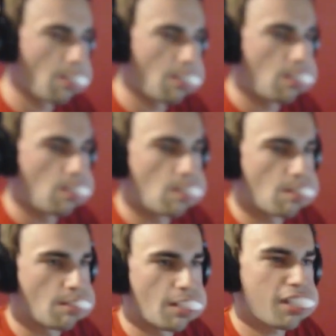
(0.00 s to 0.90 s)
Again.
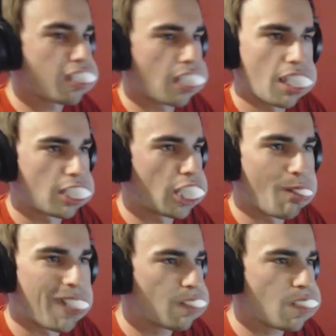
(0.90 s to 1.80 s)
This isn't going to
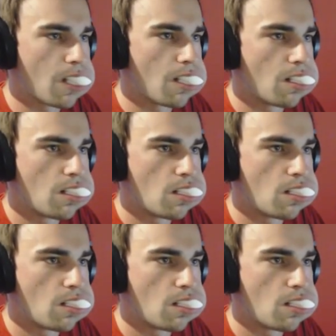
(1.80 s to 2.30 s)
go away, is it?